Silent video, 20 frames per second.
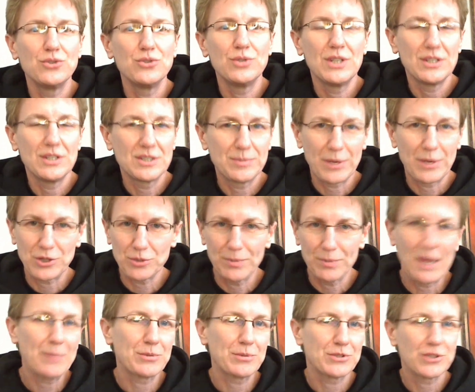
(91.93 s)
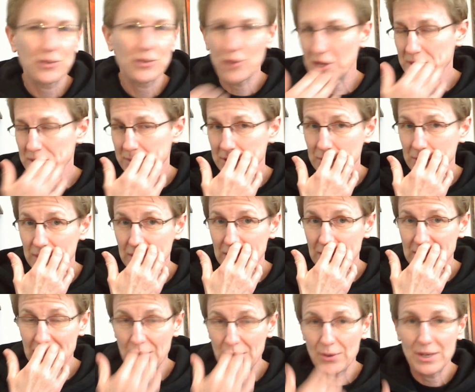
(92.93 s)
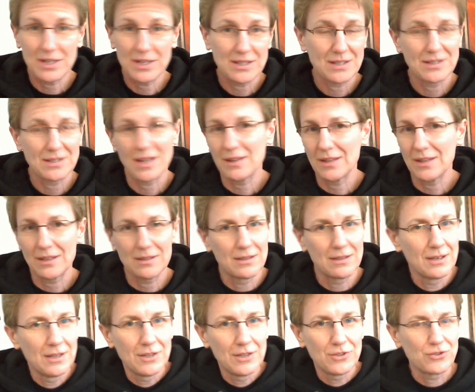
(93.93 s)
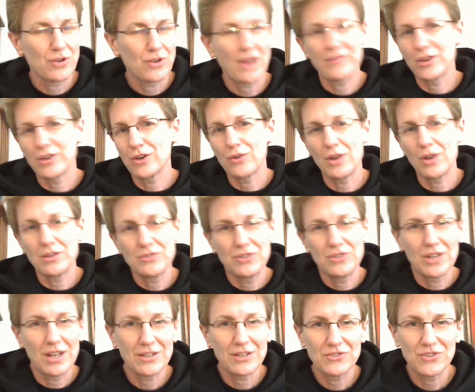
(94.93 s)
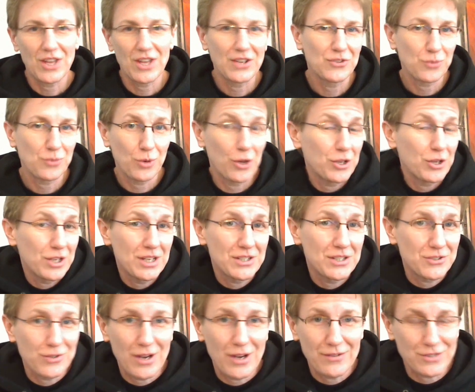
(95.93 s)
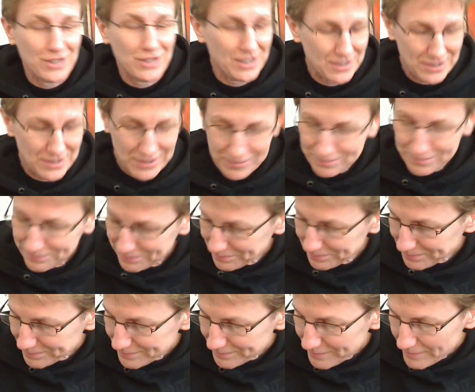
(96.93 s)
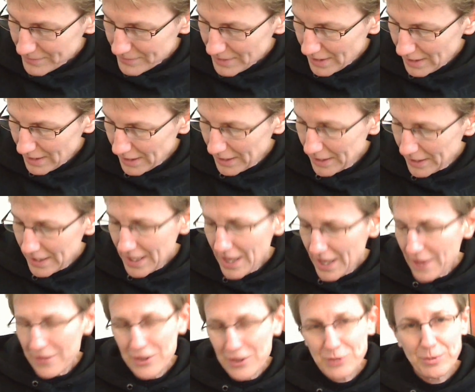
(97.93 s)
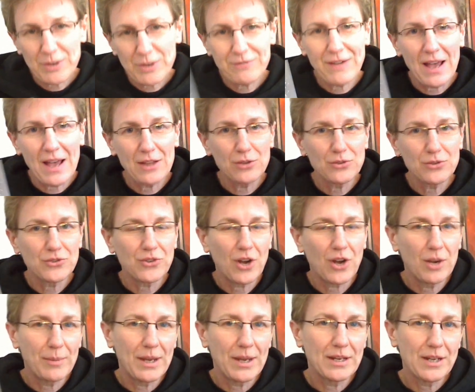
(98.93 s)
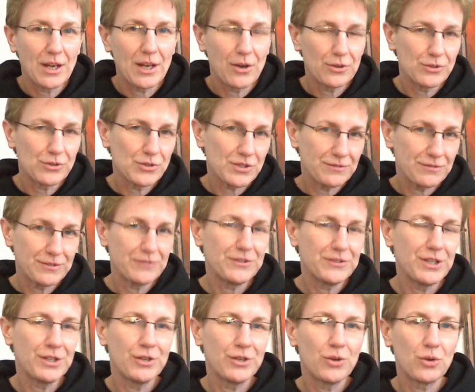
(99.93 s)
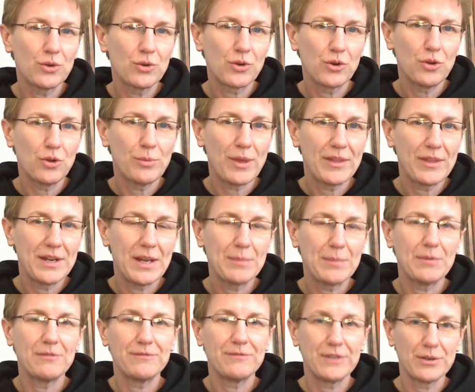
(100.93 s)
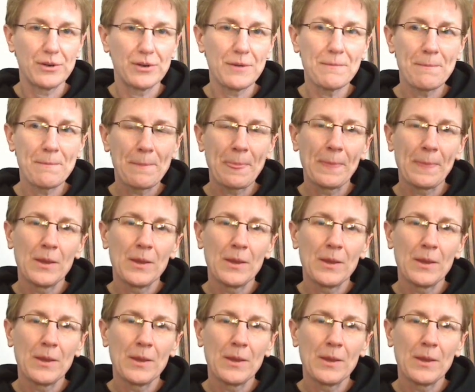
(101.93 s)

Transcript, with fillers: You need special papers to cross between these areas. It's not like driving across the United States where all you need is a driver's license. Uh, this book follows our main character, who's a 15-year-old girl by the name of Vera.